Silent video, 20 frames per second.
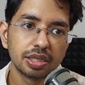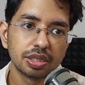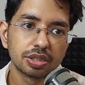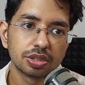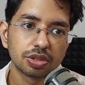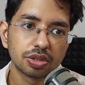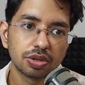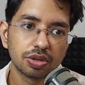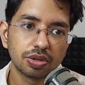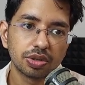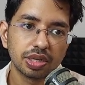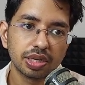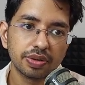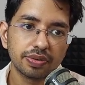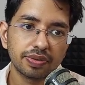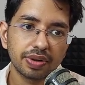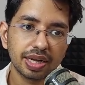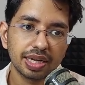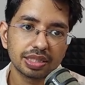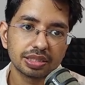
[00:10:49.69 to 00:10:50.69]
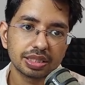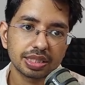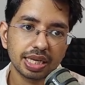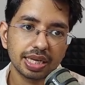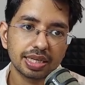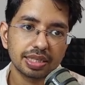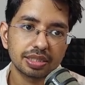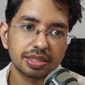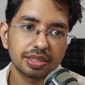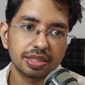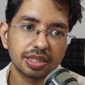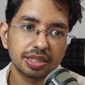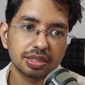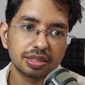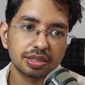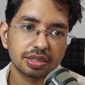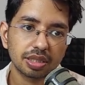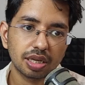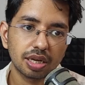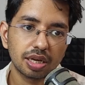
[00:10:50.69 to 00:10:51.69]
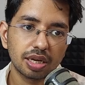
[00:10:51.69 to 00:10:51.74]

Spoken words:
So if I select this